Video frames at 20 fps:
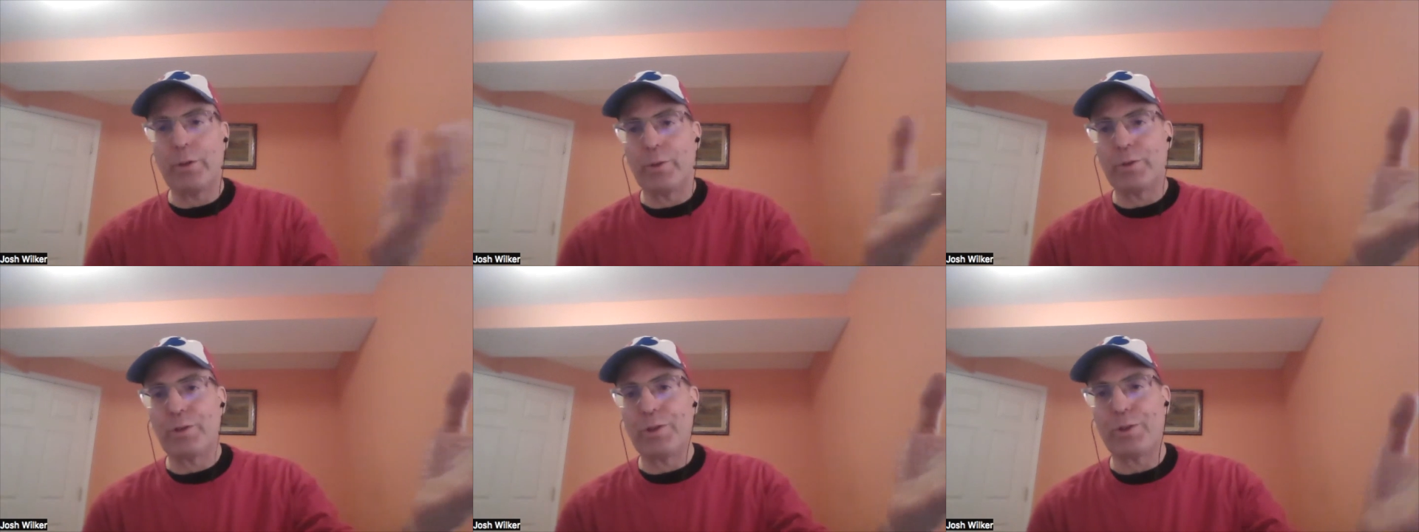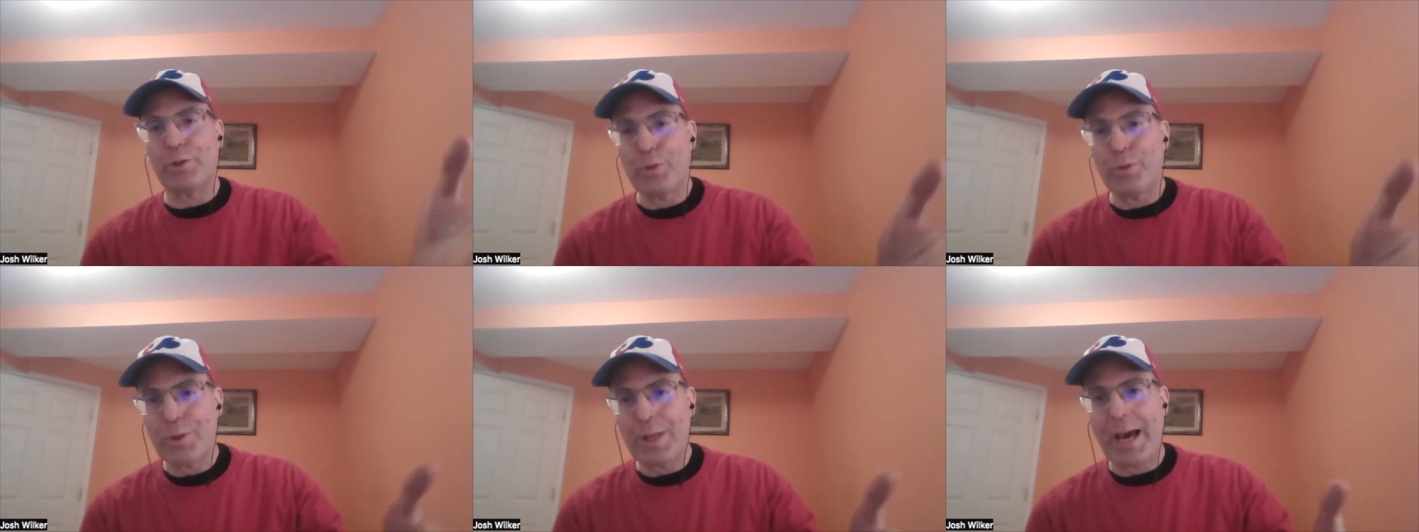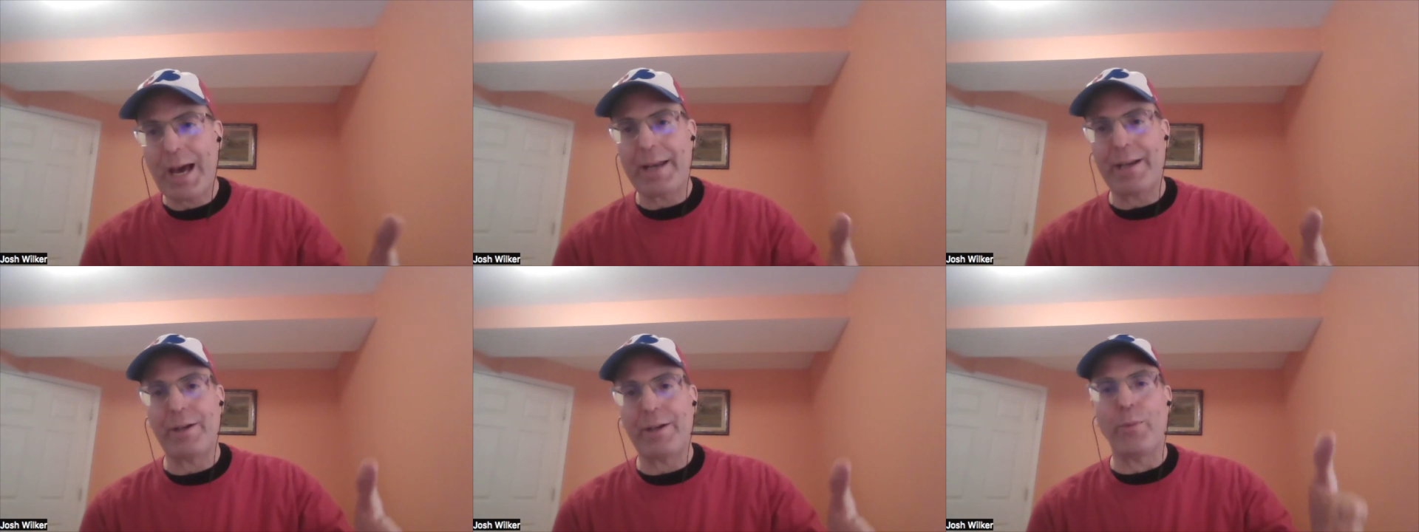to do
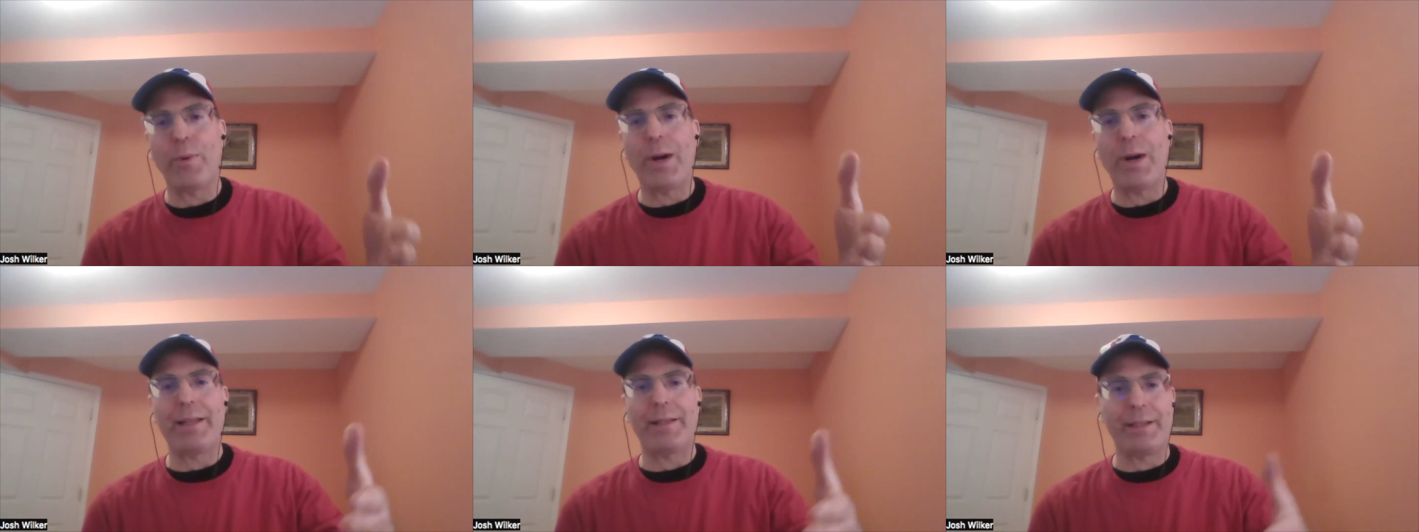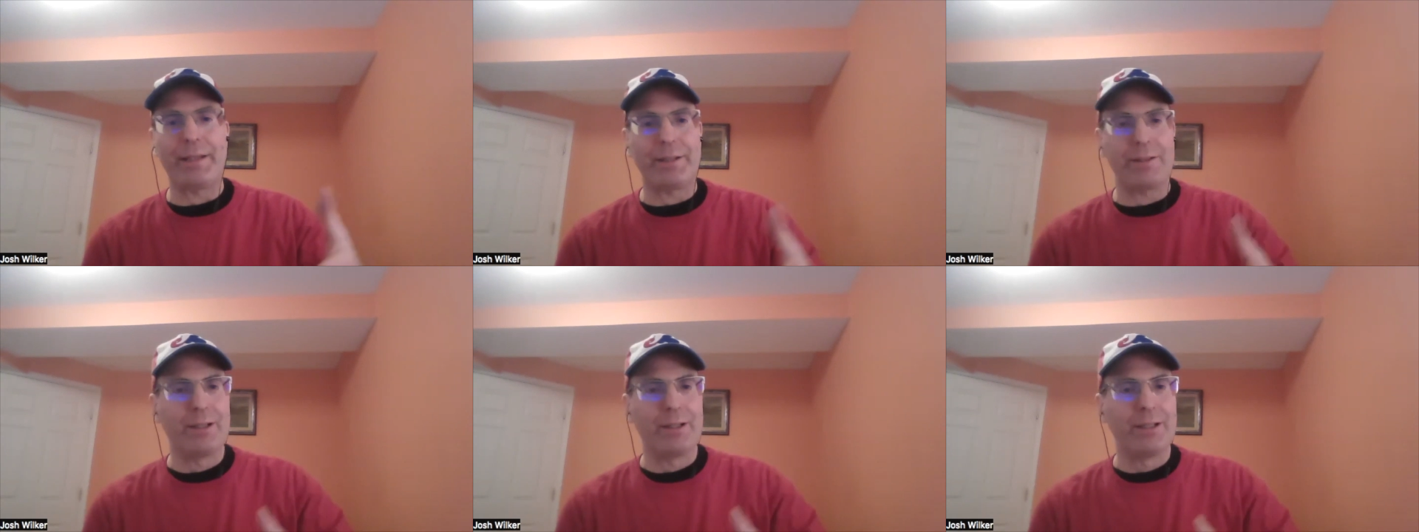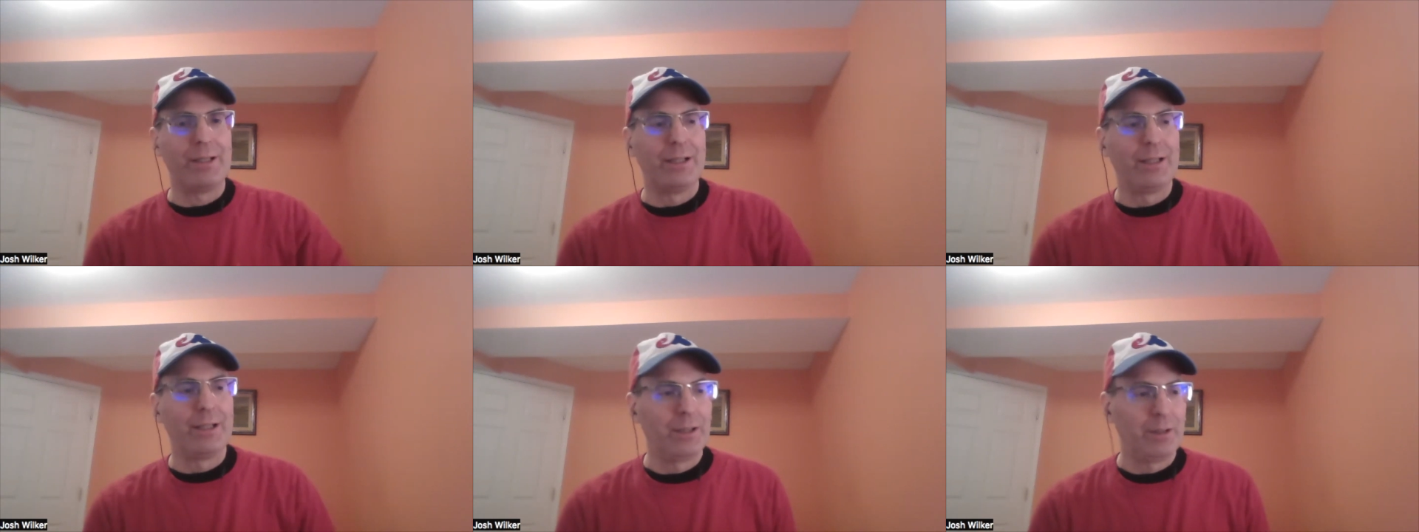that in a way that
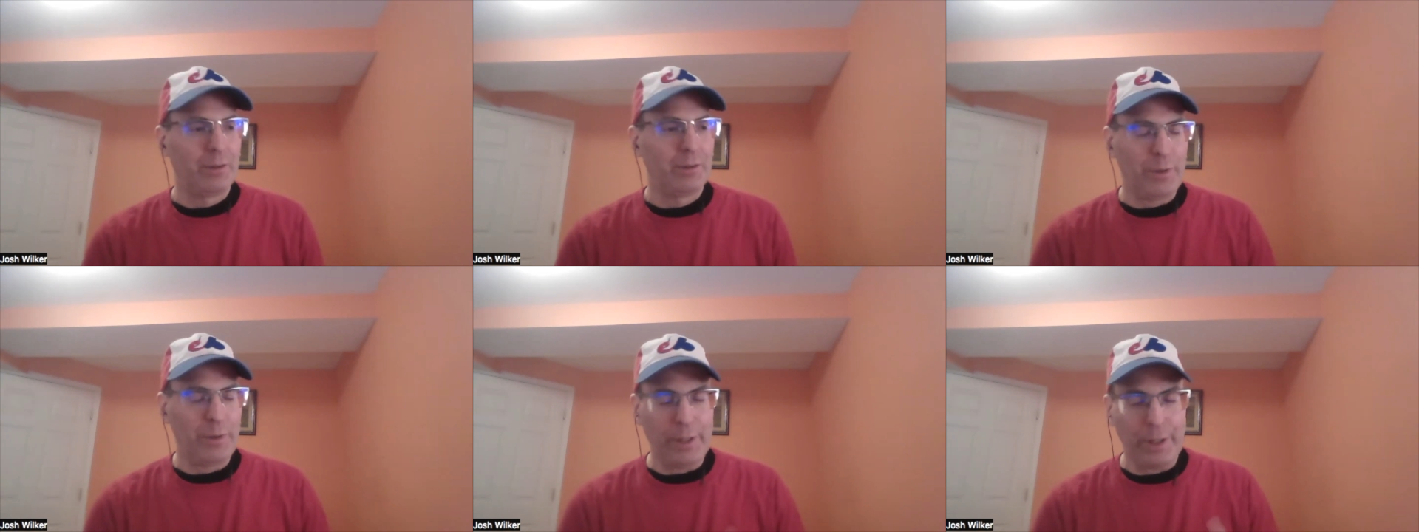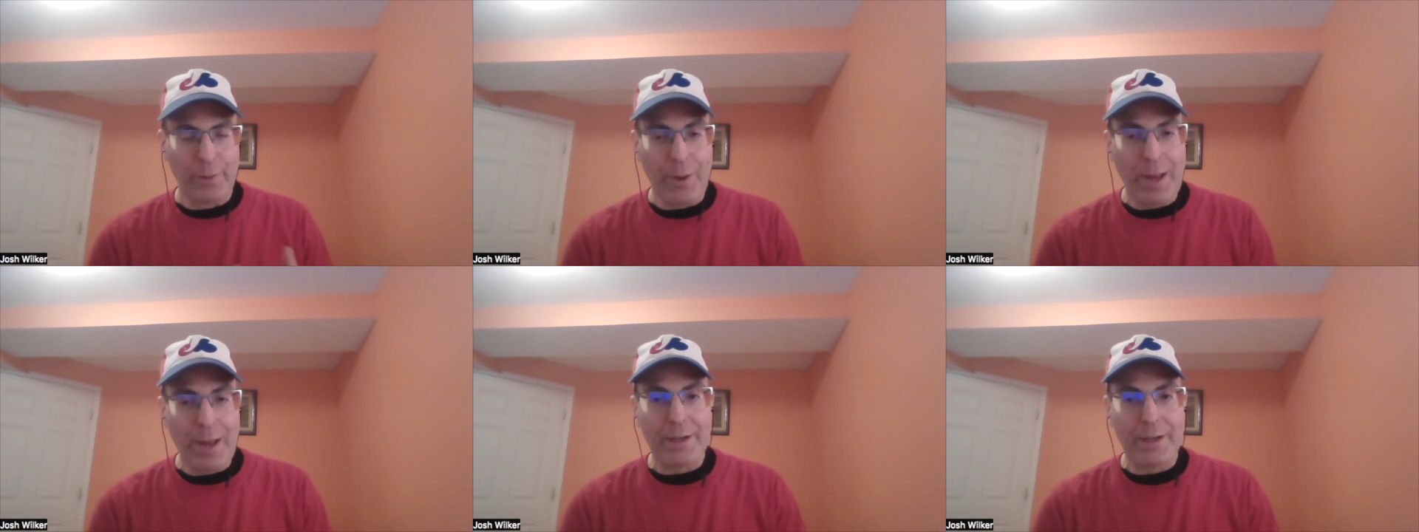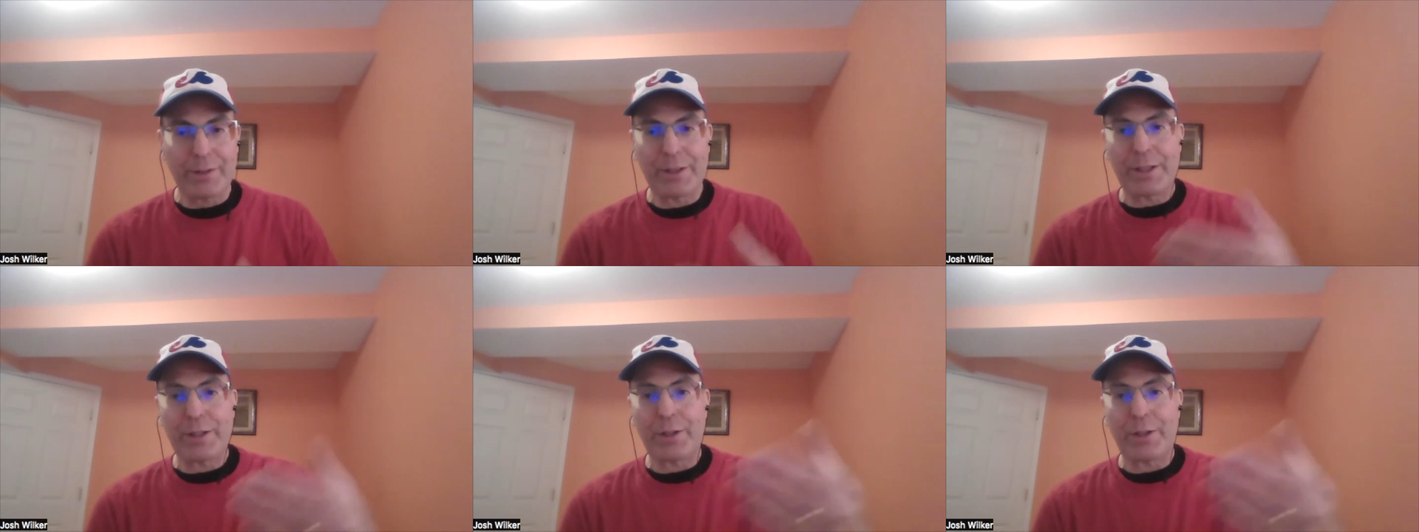theoretically